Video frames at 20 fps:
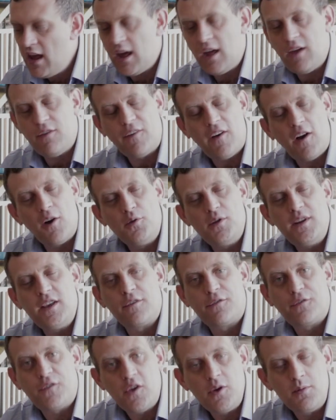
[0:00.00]
If only
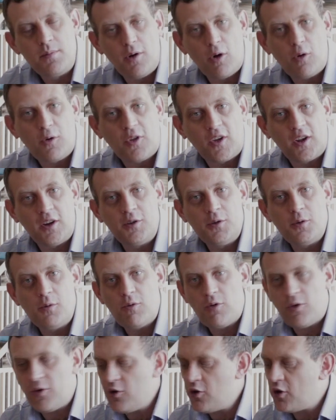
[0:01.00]
a few blocks are
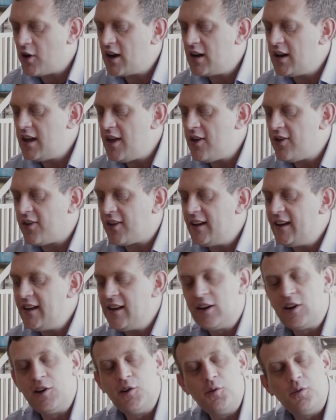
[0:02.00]
loose, you can easily
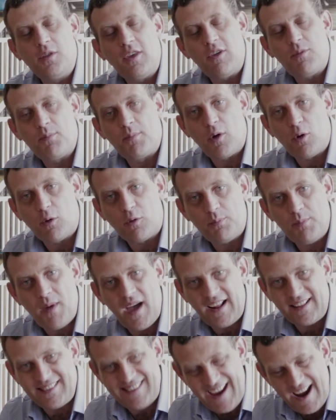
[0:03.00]
glue these blocks
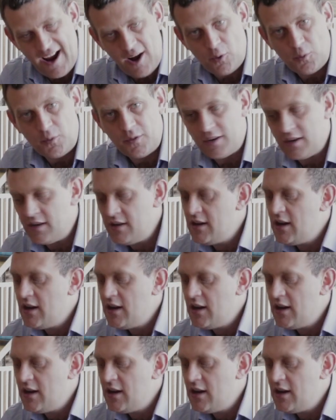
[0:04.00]
back down,